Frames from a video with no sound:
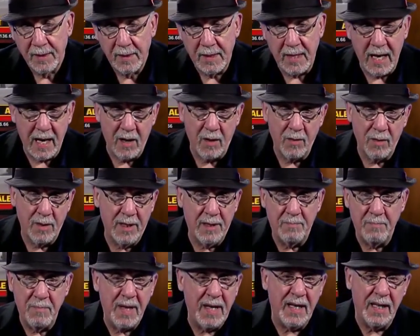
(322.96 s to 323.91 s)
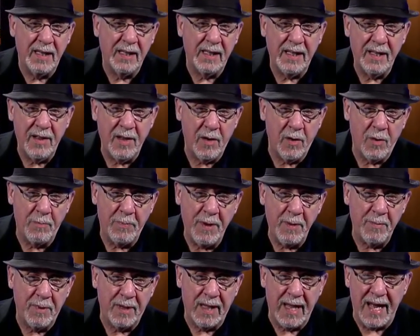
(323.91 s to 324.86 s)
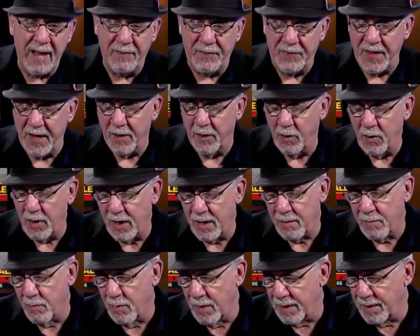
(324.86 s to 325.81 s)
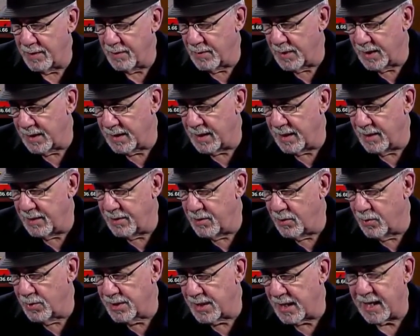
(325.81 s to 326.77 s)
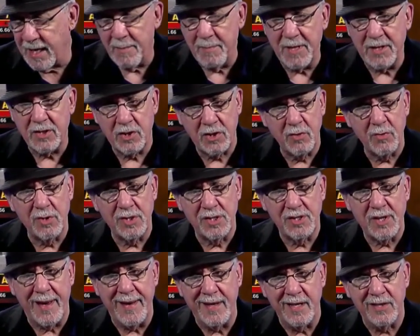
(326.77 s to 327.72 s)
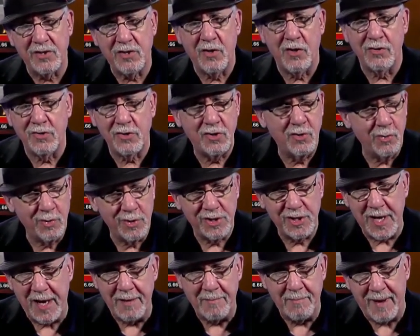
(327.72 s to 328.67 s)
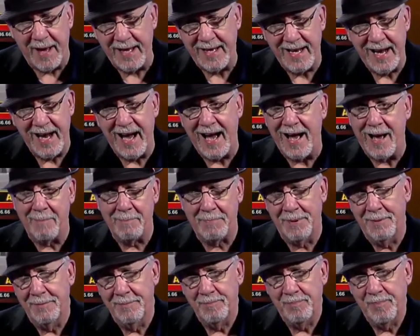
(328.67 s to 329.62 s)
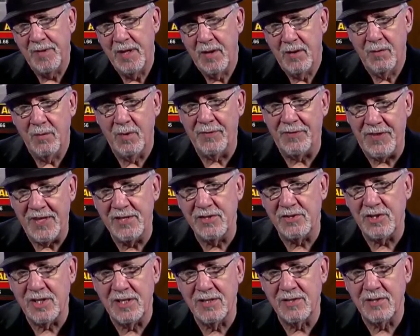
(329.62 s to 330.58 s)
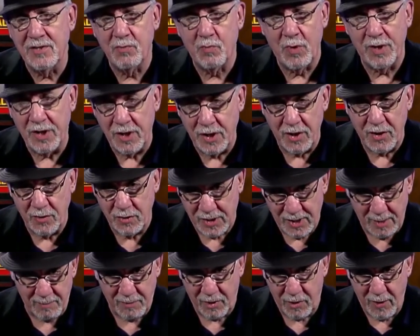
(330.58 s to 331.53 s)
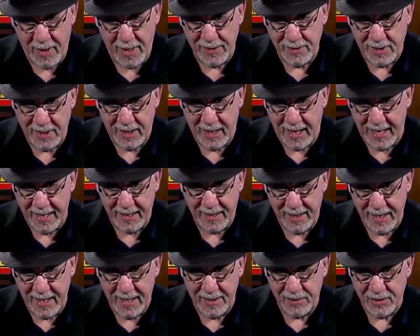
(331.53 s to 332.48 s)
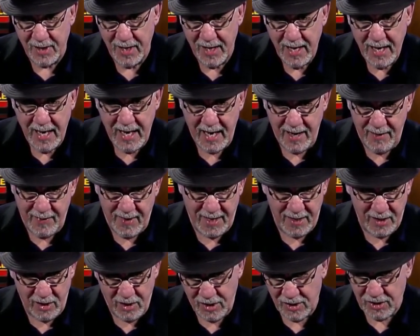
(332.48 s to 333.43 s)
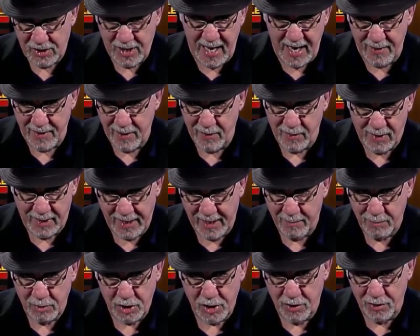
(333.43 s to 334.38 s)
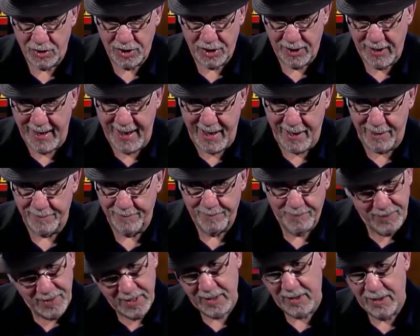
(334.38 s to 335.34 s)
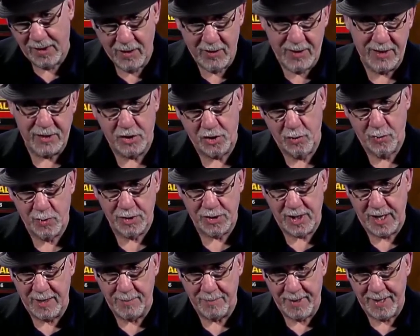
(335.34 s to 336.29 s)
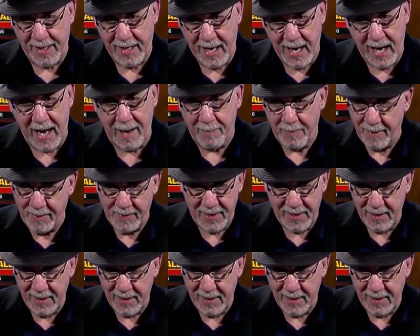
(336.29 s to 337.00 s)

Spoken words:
Now, admittedly, there are people out there who what they do is they commit suicide, and it's called suicide by cop. What this is when you do something crazy like this, and then you just stand there and let them shoot you down, and then you go, that's suicide by cop.